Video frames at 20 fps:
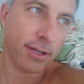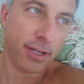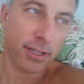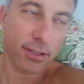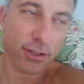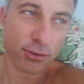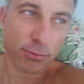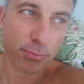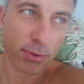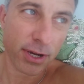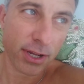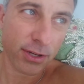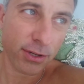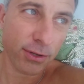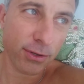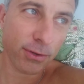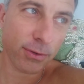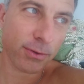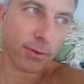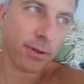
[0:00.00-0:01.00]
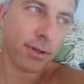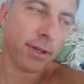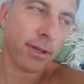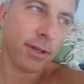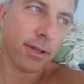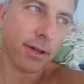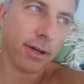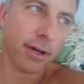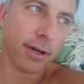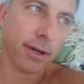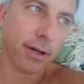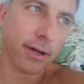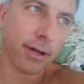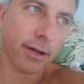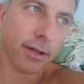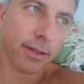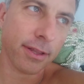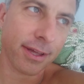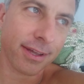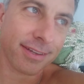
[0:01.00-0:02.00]
It looks brand new.
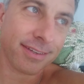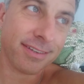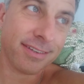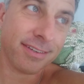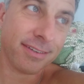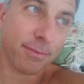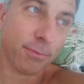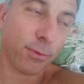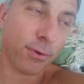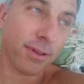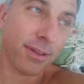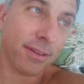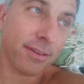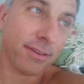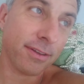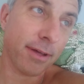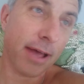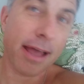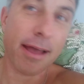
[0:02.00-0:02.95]
Like more than,